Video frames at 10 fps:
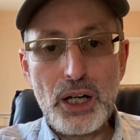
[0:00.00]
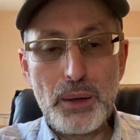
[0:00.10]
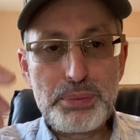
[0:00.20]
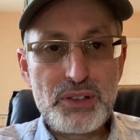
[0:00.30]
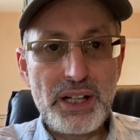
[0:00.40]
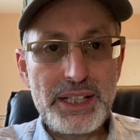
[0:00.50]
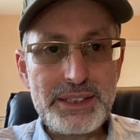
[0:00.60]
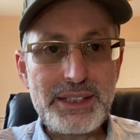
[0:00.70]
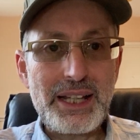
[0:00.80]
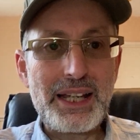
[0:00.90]

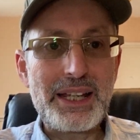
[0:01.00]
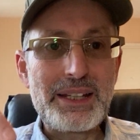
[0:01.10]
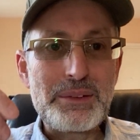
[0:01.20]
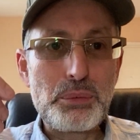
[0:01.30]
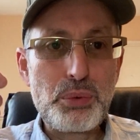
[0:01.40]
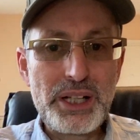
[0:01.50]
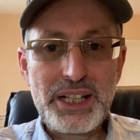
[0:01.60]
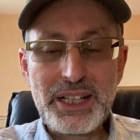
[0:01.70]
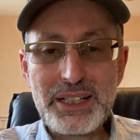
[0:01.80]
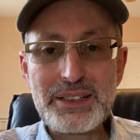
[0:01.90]
upgrade a
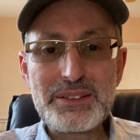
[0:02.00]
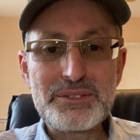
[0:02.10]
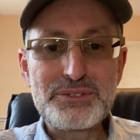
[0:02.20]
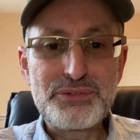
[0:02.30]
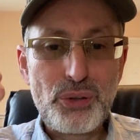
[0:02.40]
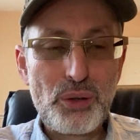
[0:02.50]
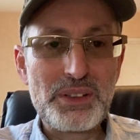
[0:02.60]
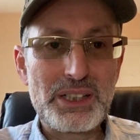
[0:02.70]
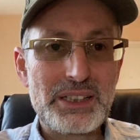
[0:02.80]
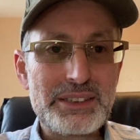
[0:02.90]
winning
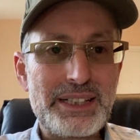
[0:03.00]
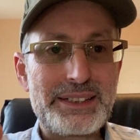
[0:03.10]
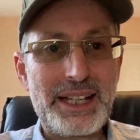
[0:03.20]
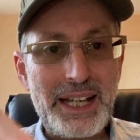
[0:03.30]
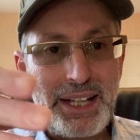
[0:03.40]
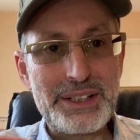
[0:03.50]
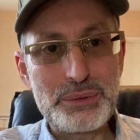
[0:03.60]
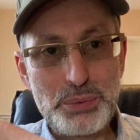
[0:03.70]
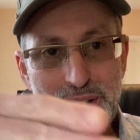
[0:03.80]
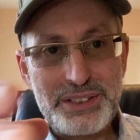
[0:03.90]
formula that they
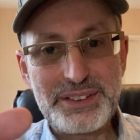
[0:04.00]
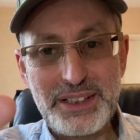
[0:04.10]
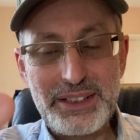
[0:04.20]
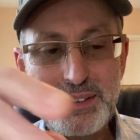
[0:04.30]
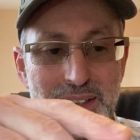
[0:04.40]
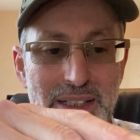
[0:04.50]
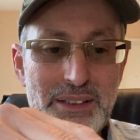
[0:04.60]
had with the